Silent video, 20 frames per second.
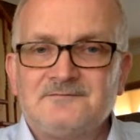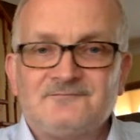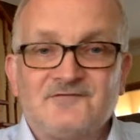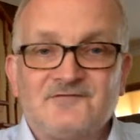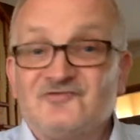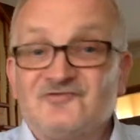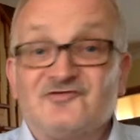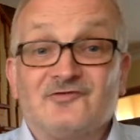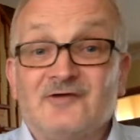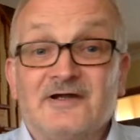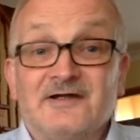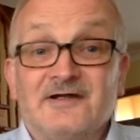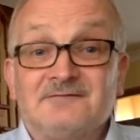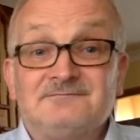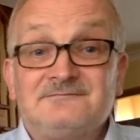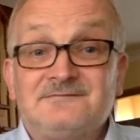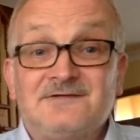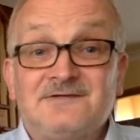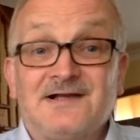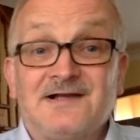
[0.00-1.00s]
It's great.
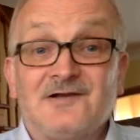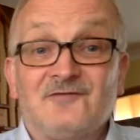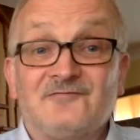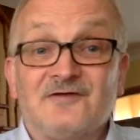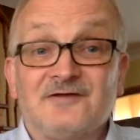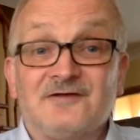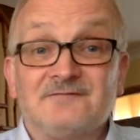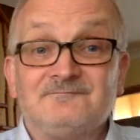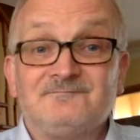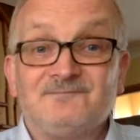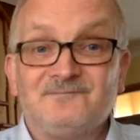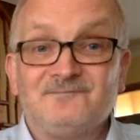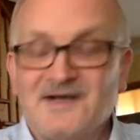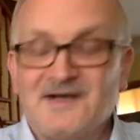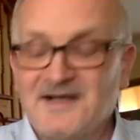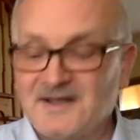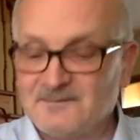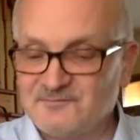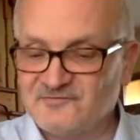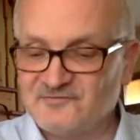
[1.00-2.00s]
I love it.
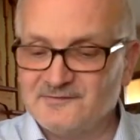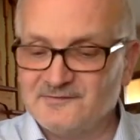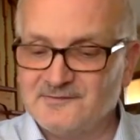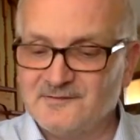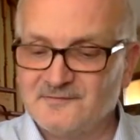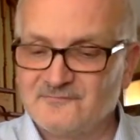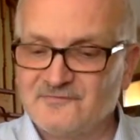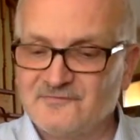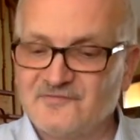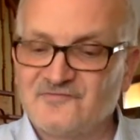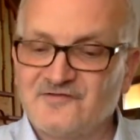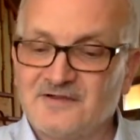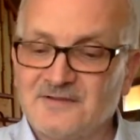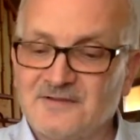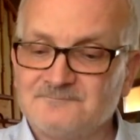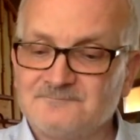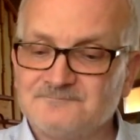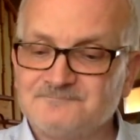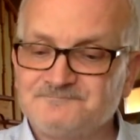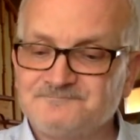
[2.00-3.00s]
I absolutely love this
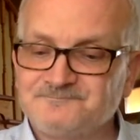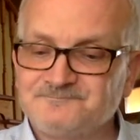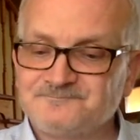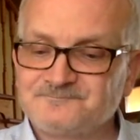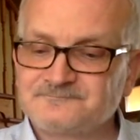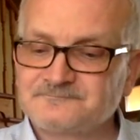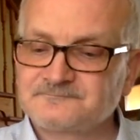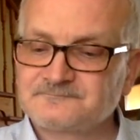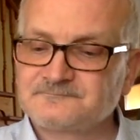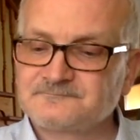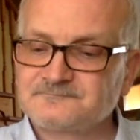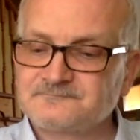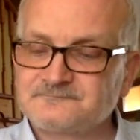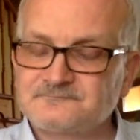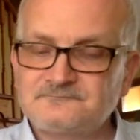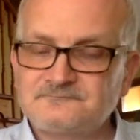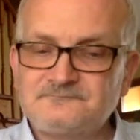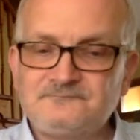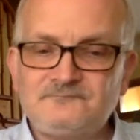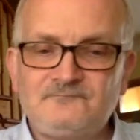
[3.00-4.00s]
album.
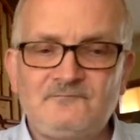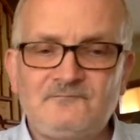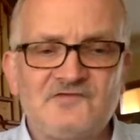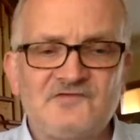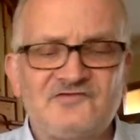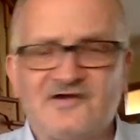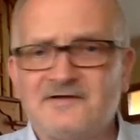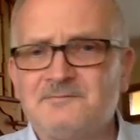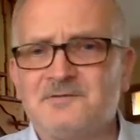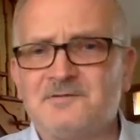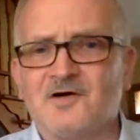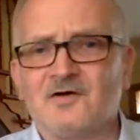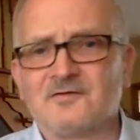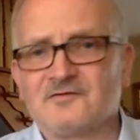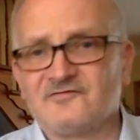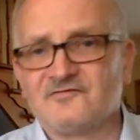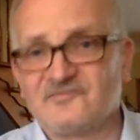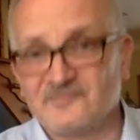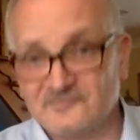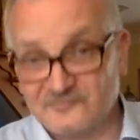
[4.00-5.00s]
Terry
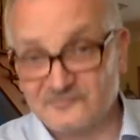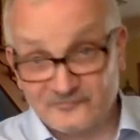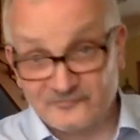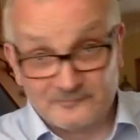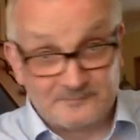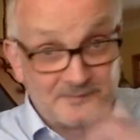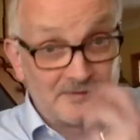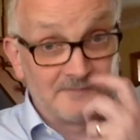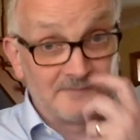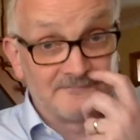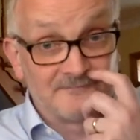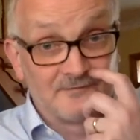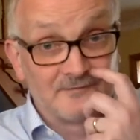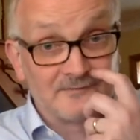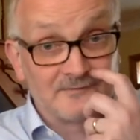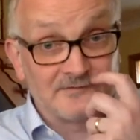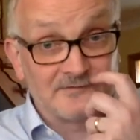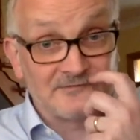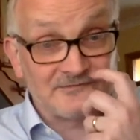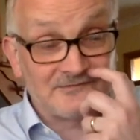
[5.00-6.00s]
Brock is a superb
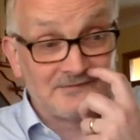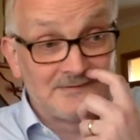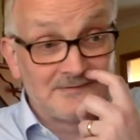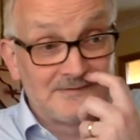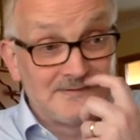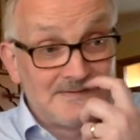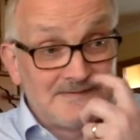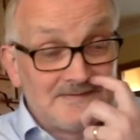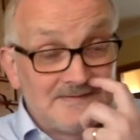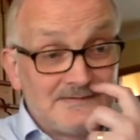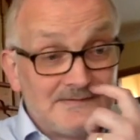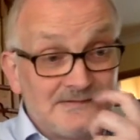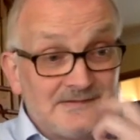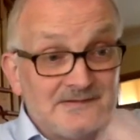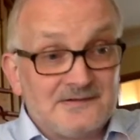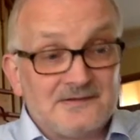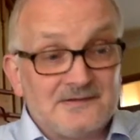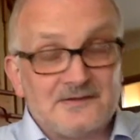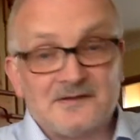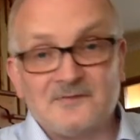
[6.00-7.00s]
vocalist.
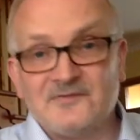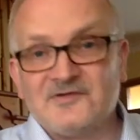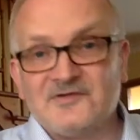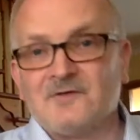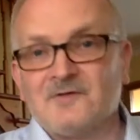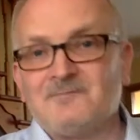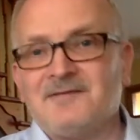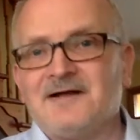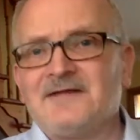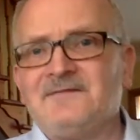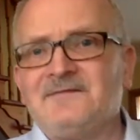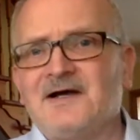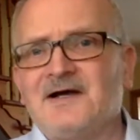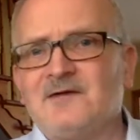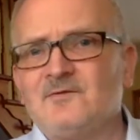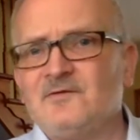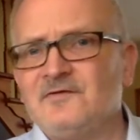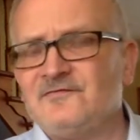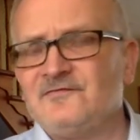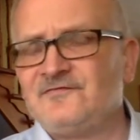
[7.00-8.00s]
And you combine
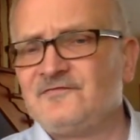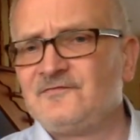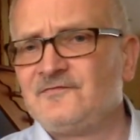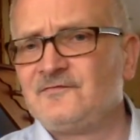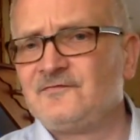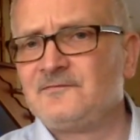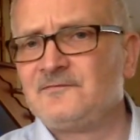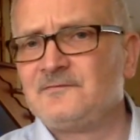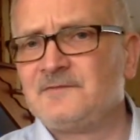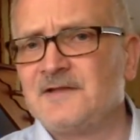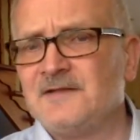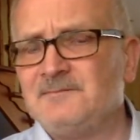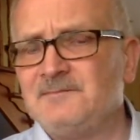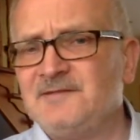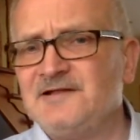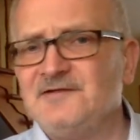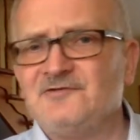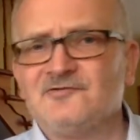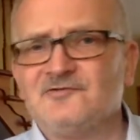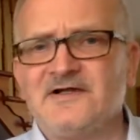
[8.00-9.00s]
that with
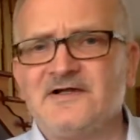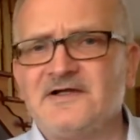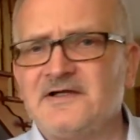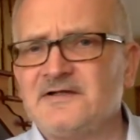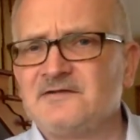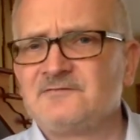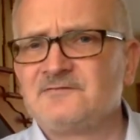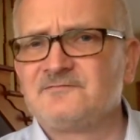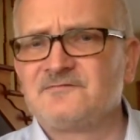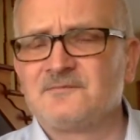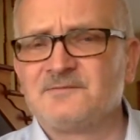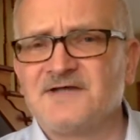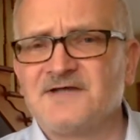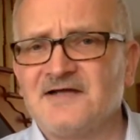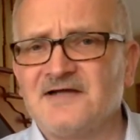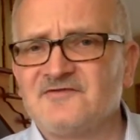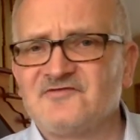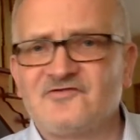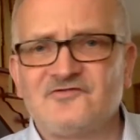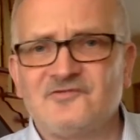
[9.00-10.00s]
Billy Gray from
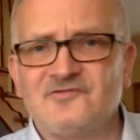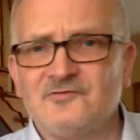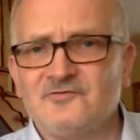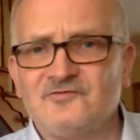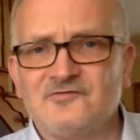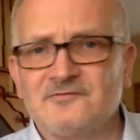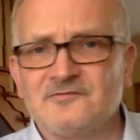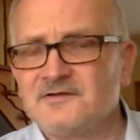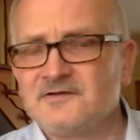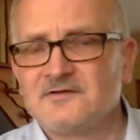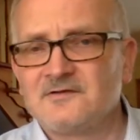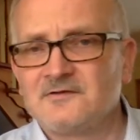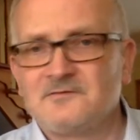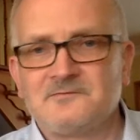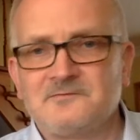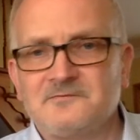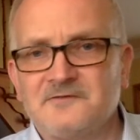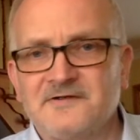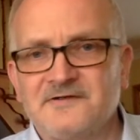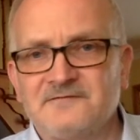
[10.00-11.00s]
Kansas, who's great
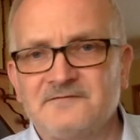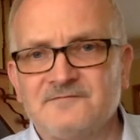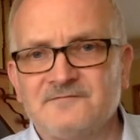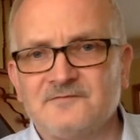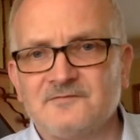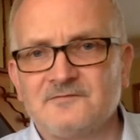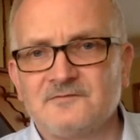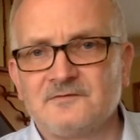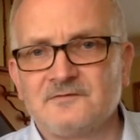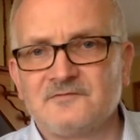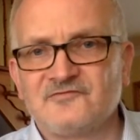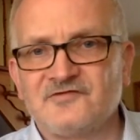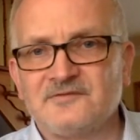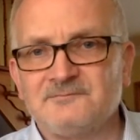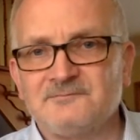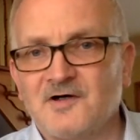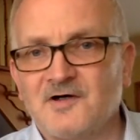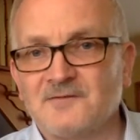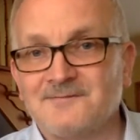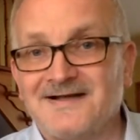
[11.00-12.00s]
at vocals, and
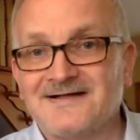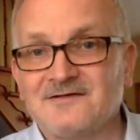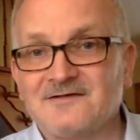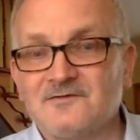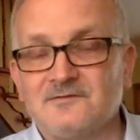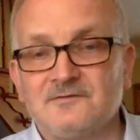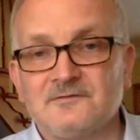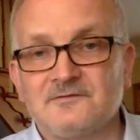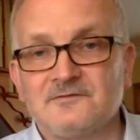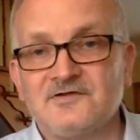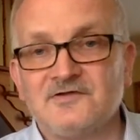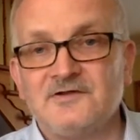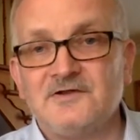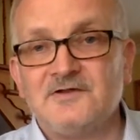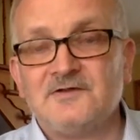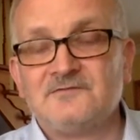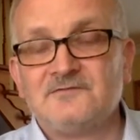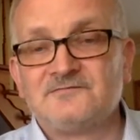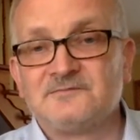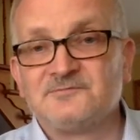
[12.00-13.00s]
Mark Mangold
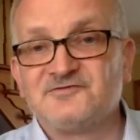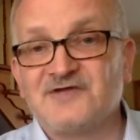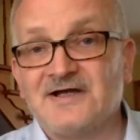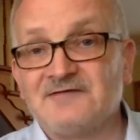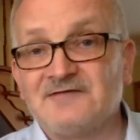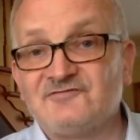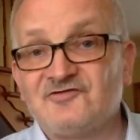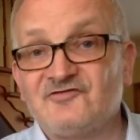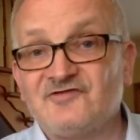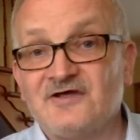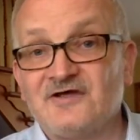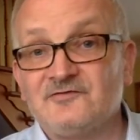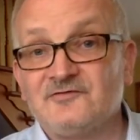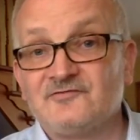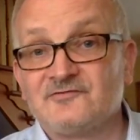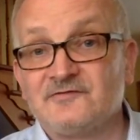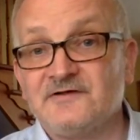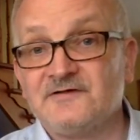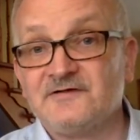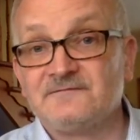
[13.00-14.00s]
from Drive, She Said, who's
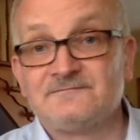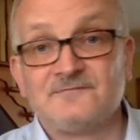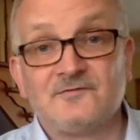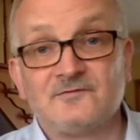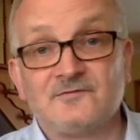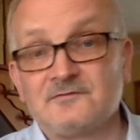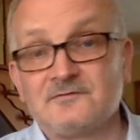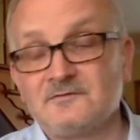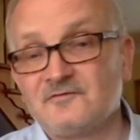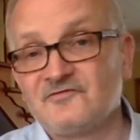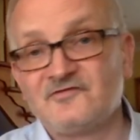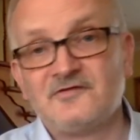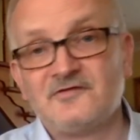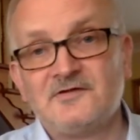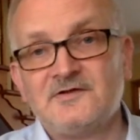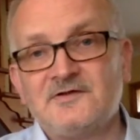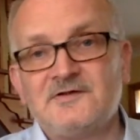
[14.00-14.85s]
great at vocals.